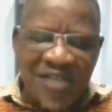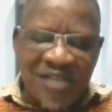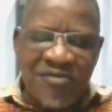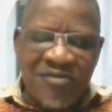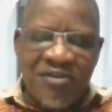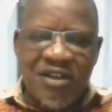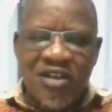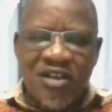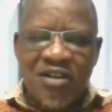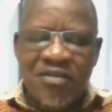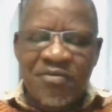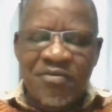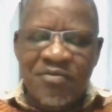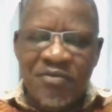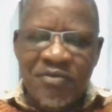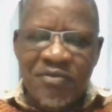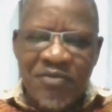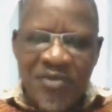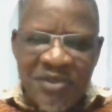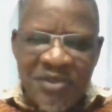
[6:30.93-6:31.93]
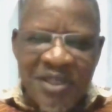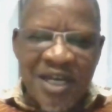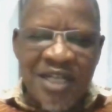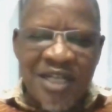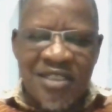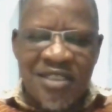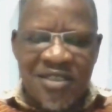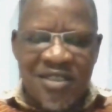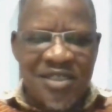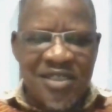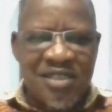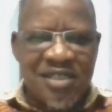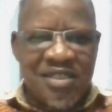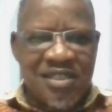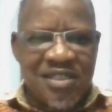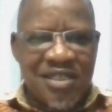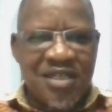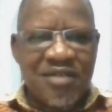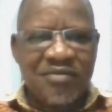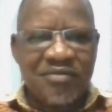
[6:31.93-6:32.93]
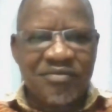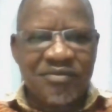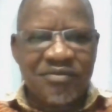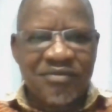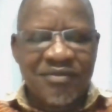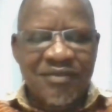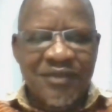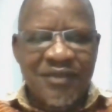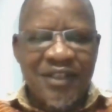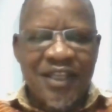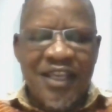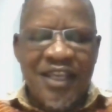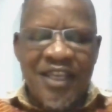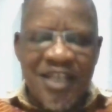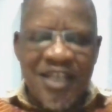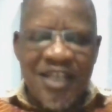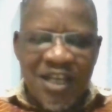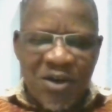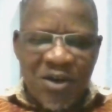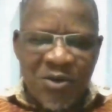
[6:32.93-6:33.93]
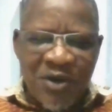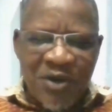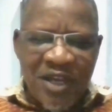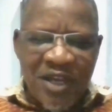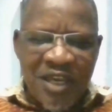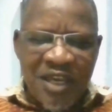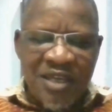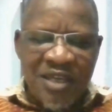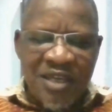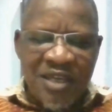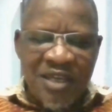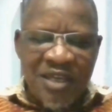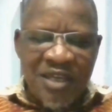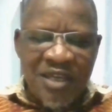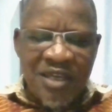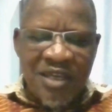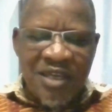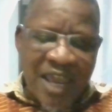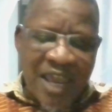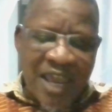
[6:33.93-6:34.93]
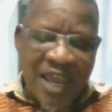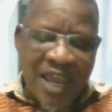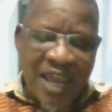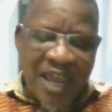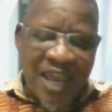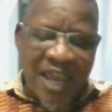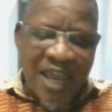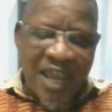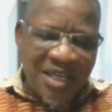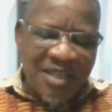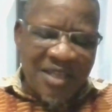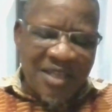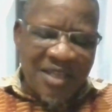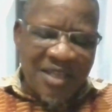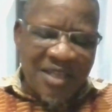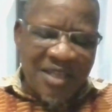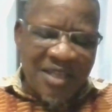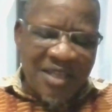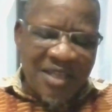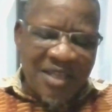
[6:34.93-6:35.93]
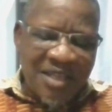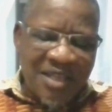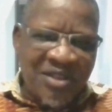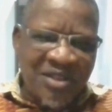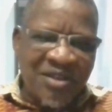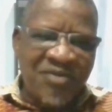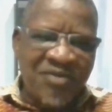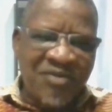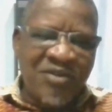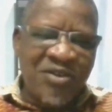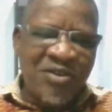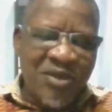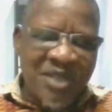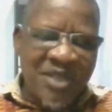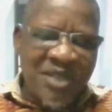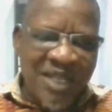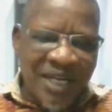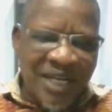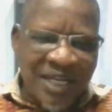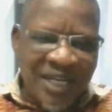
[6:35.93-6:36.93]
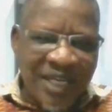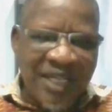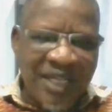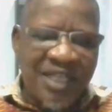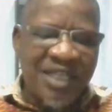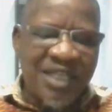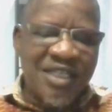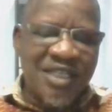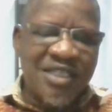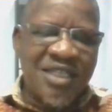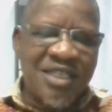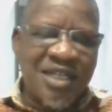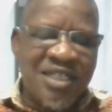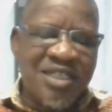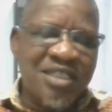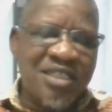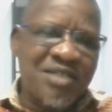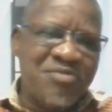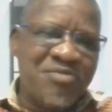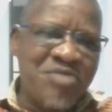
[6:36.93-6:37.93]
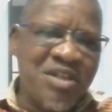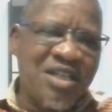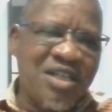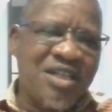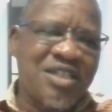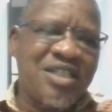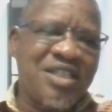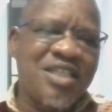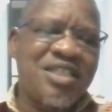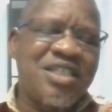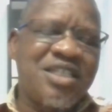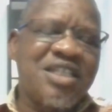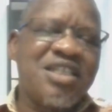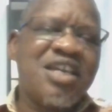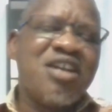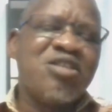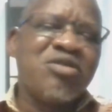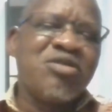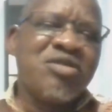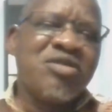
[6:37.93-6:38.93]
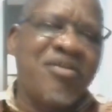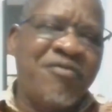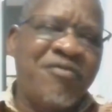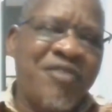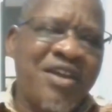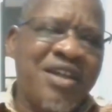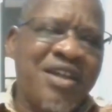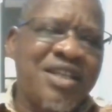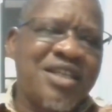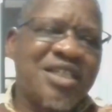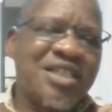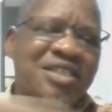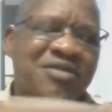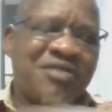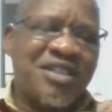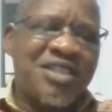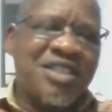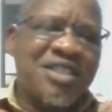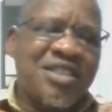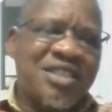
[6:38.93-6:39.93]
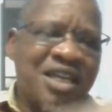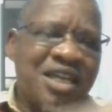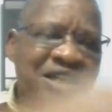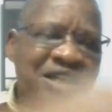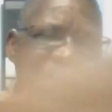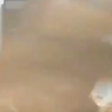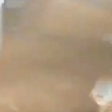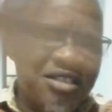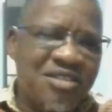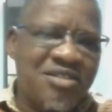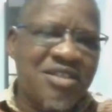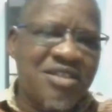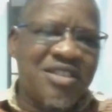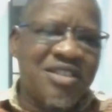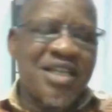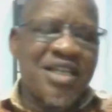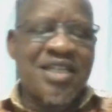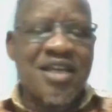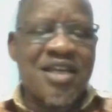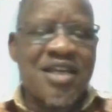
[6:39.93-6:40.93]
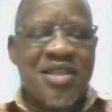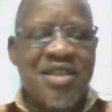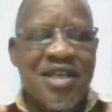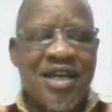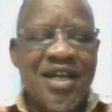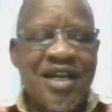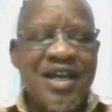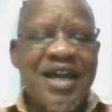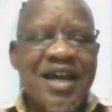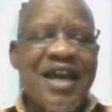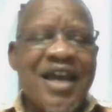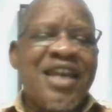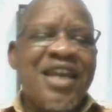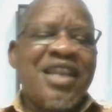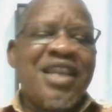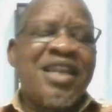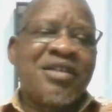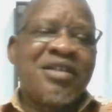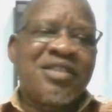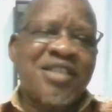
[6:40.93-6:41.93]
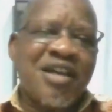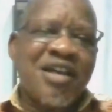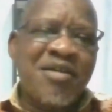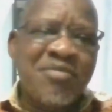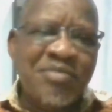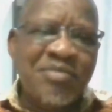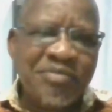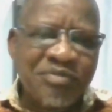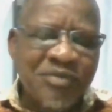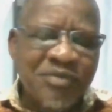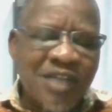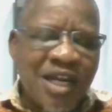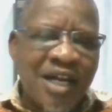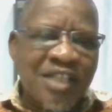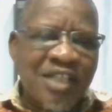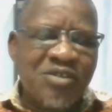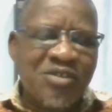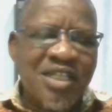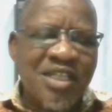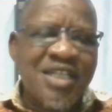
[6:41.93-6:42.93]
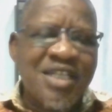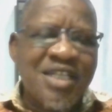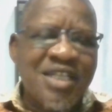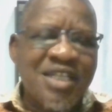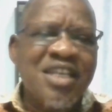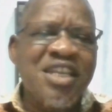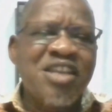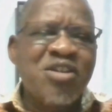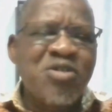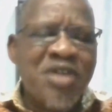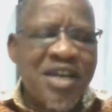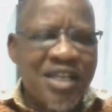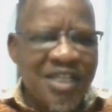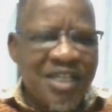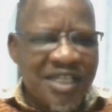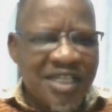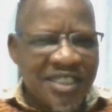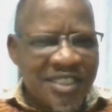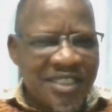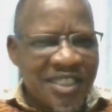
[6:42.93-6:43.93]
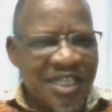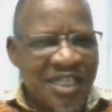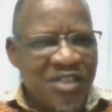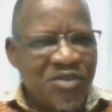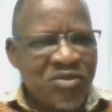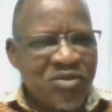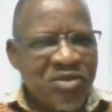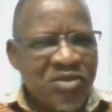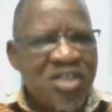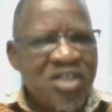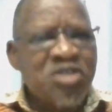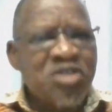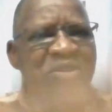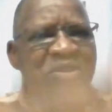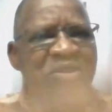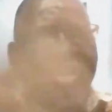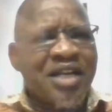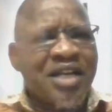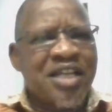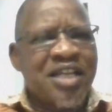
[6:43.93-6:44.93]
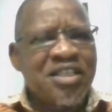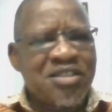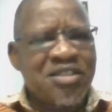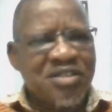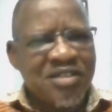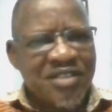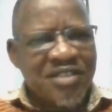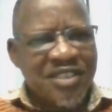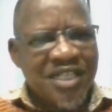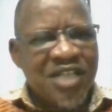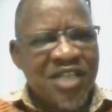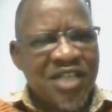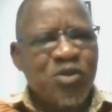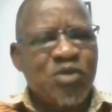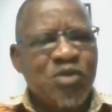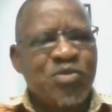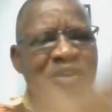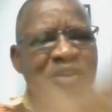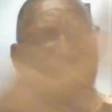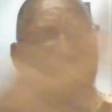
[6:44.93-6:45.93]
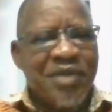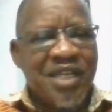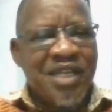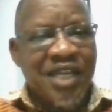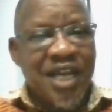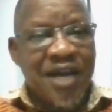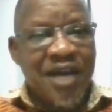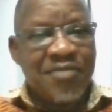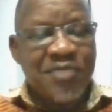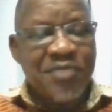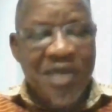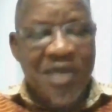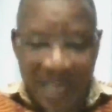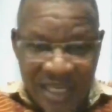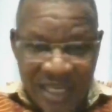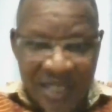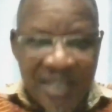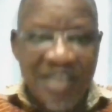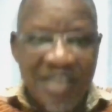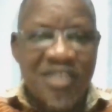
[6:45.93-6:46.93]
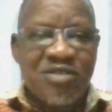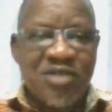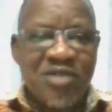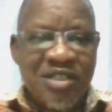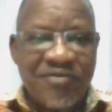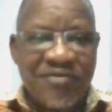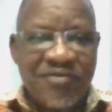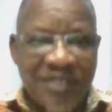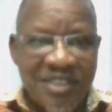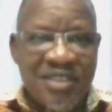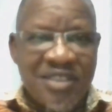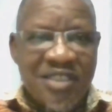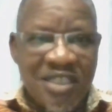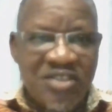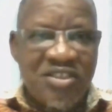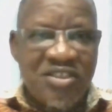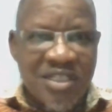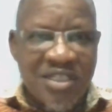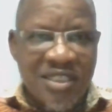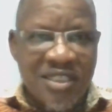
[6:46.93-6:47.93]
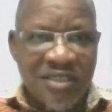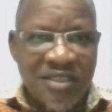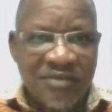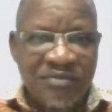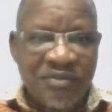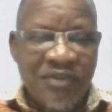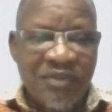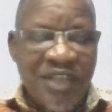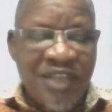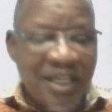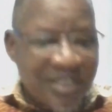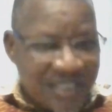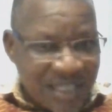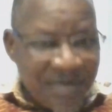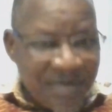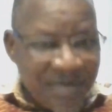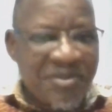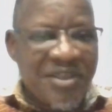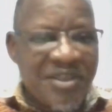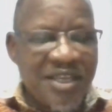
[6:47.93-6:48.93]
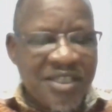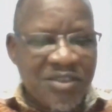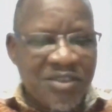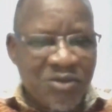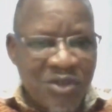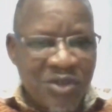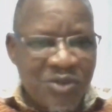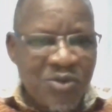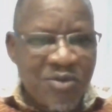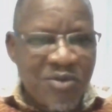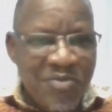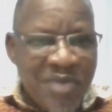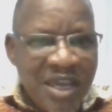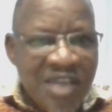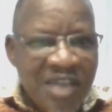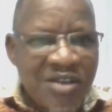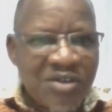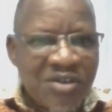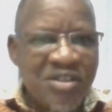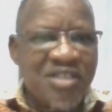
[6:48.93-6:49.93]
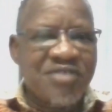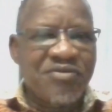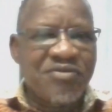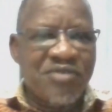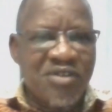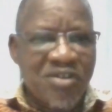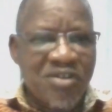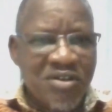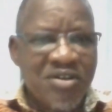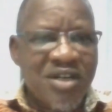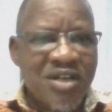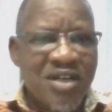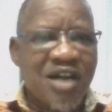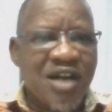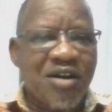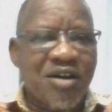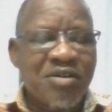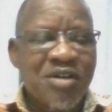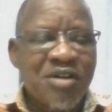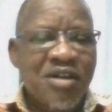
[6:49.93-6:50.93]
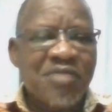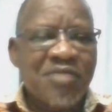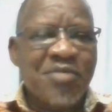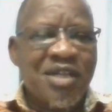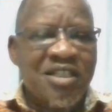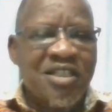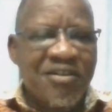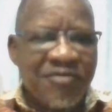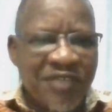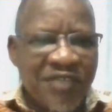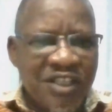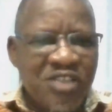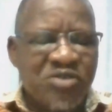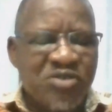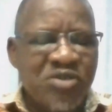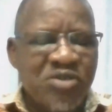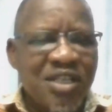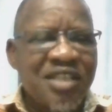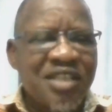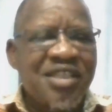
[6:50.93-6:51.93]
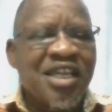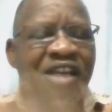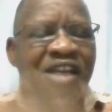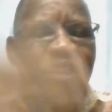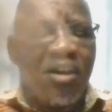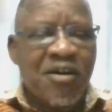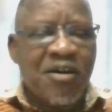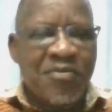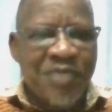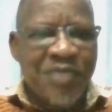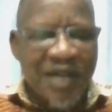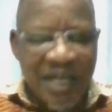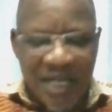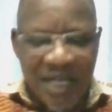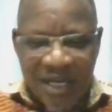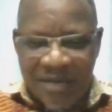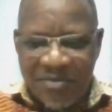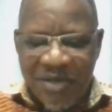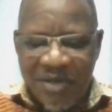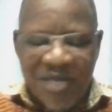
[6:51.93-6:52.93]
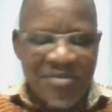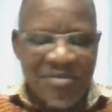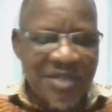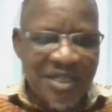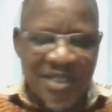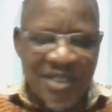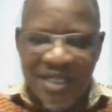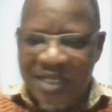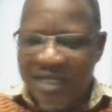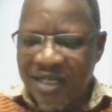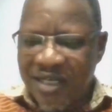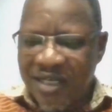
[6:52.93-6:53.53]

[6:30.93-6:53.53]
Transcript: develop that citizen in a way, and uh, I'm saying with, even with the linkage that is being created to the various facets, the industries that are there, and there are some actually new areas that to new horizons that will be opening up in this 21st century there are some things which we may not even know now, but eventually they'll open up. I mean, uh,